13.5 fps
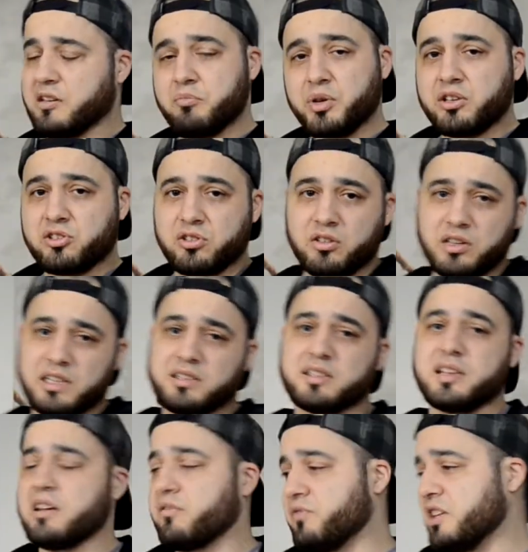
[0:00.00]
a picture, let's
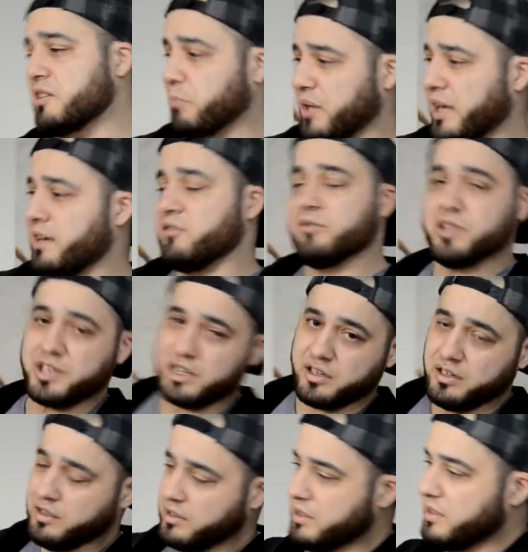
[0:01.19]
say, of this plant over
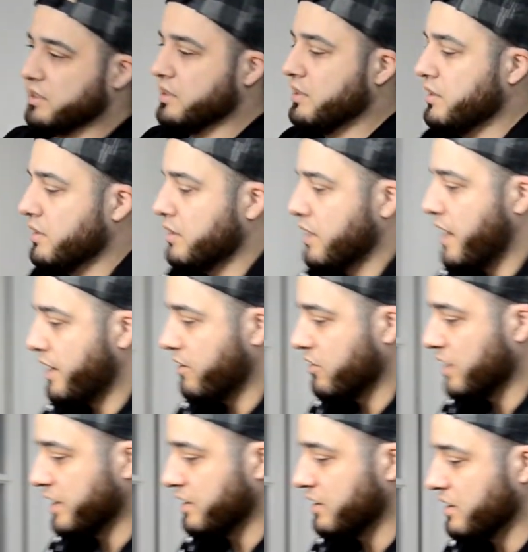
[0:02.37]
here, I go
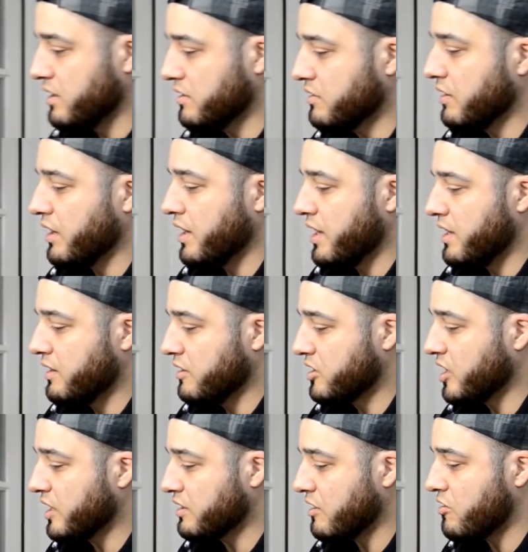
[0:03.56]
like this, it
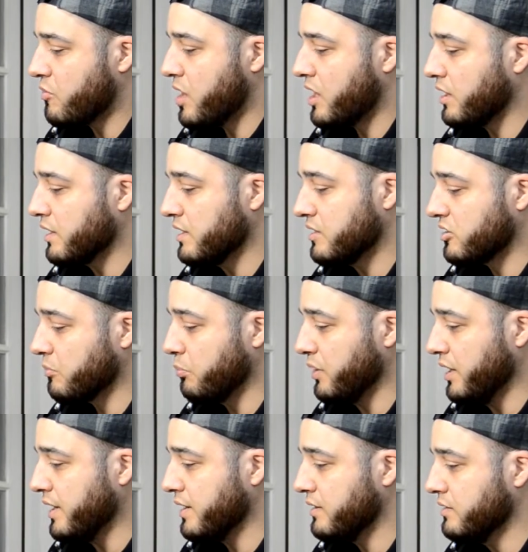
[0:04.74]
detects automatically it's a
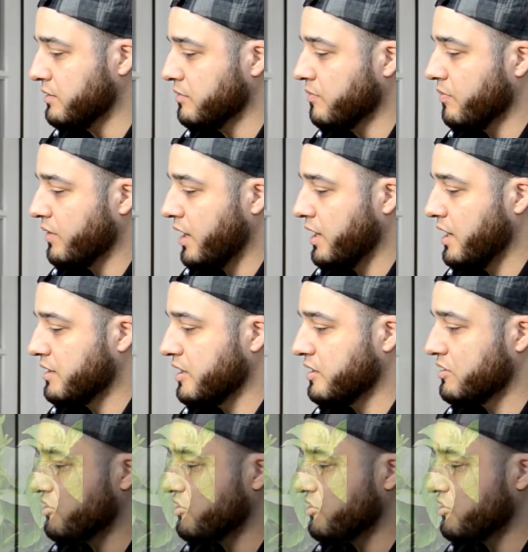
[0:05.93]
plant, and I take